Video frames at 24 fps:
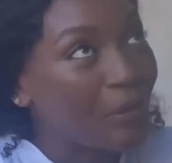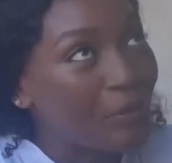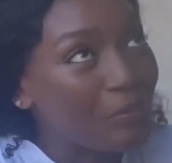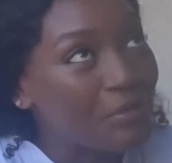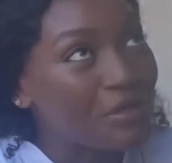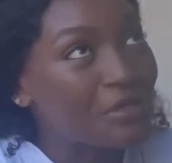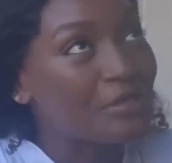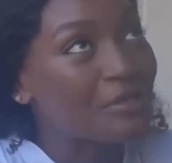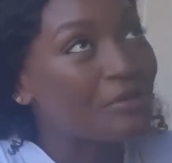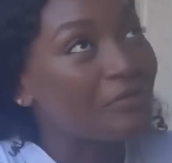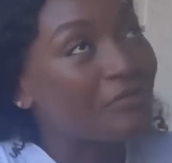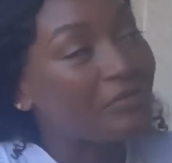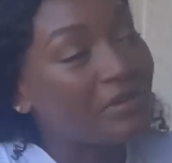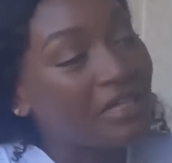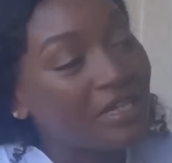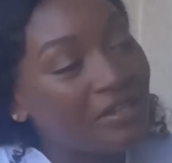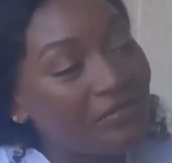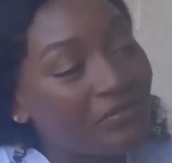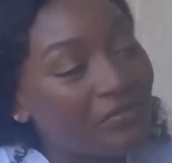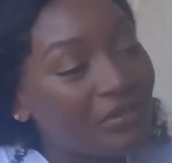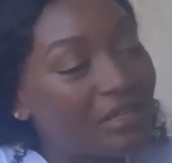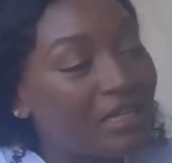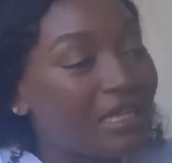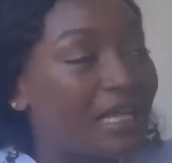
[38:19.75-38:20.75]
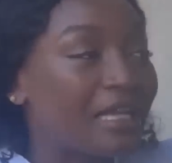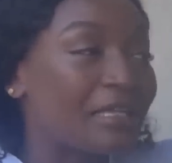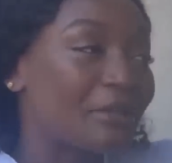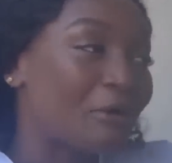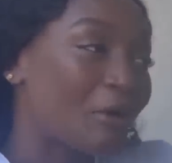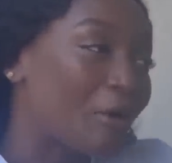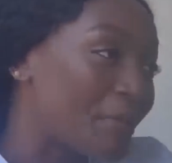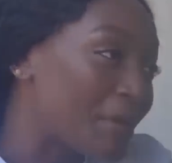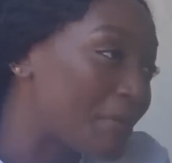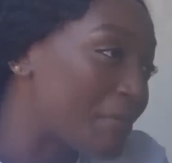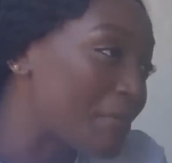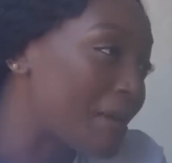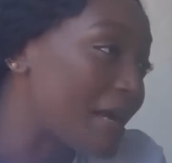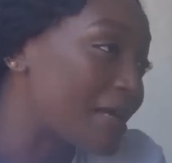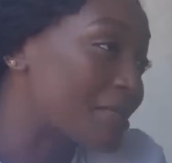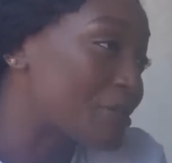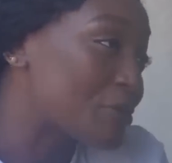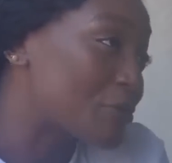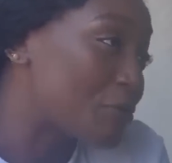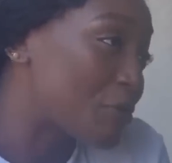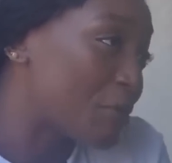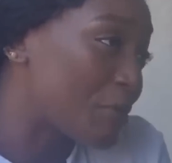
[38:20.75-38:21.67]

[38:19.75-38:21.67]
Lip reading: She wanted to pay, but the